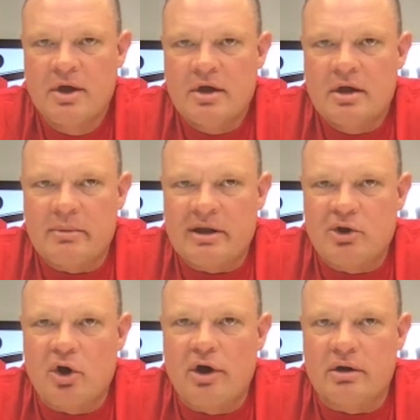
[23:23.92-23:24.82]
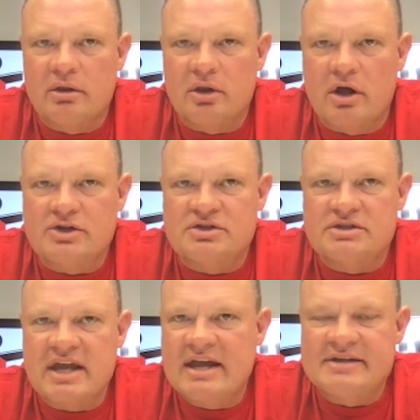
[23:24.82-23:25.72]
My daughter launched this
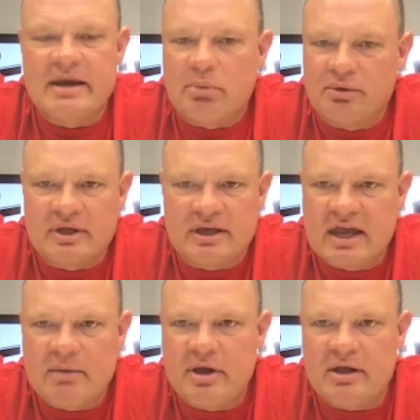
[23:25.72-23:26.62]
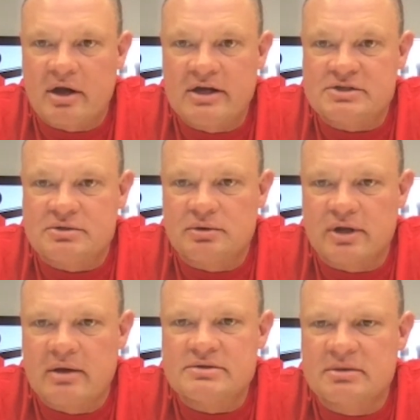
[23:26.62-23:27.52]
anti-bullying campaign in her high school, and
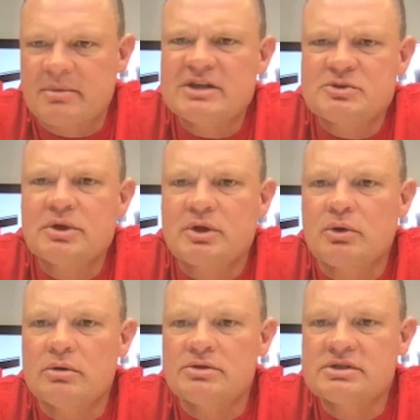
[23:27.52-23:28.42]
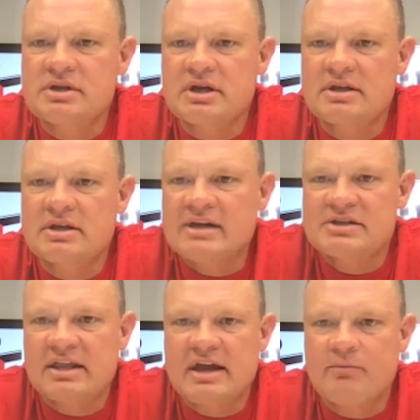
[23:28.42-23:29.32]
I was like, man, it's really cool. And she's like, Dad, I just
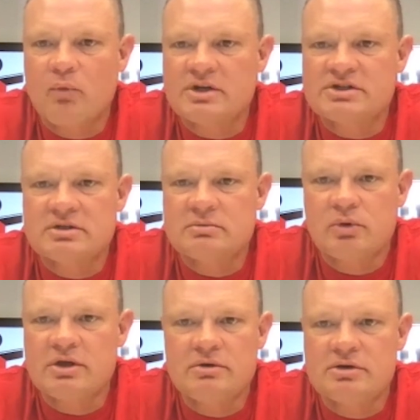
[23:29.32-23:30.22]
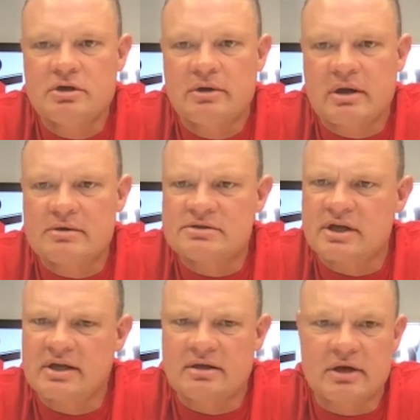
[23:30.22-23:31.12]
got that from watching what you do. And I was
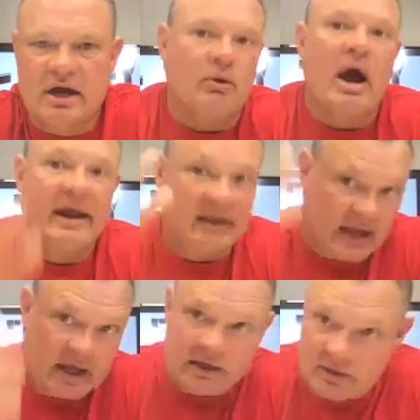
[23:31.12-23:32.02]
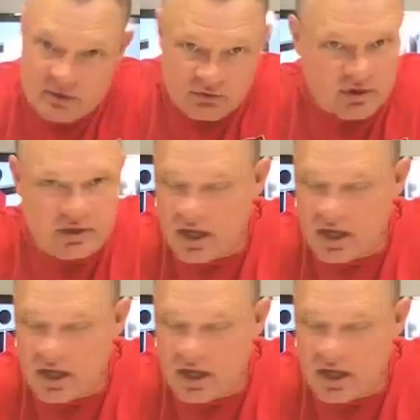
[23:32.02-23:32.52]
like, I cried again. I was like,